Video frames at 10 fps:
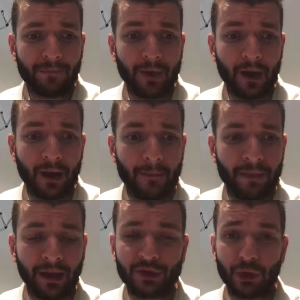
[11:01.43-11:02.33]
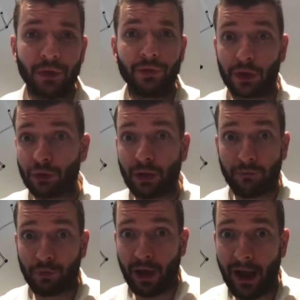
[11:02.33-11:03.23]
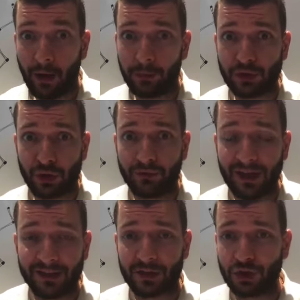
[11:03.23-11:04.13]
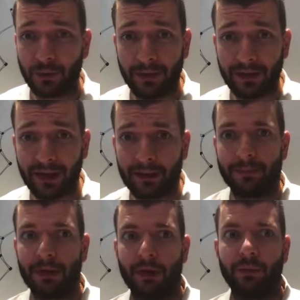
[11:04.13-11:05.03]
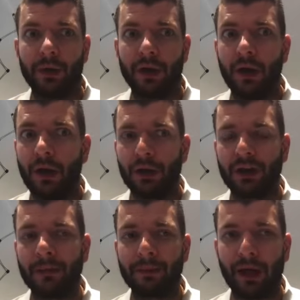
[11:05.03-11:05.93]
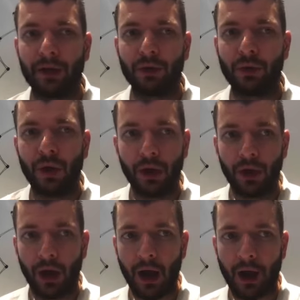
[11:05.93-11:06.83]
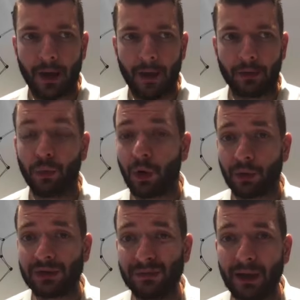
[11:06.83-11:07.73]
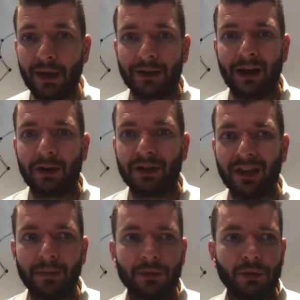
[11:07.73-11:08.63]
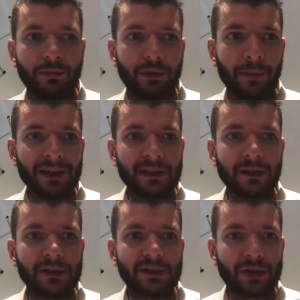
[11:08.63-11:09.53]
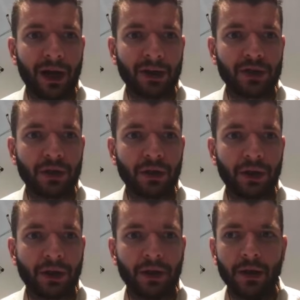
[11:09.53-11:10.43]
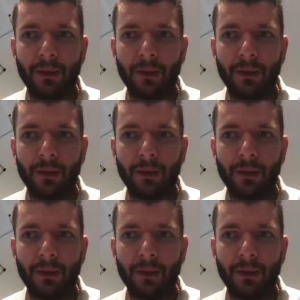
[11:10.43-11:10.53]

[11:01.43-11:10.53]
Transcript: And so if you're looking for help with all of that, there should be a link below where you can apply to work with me and our team to basically structure like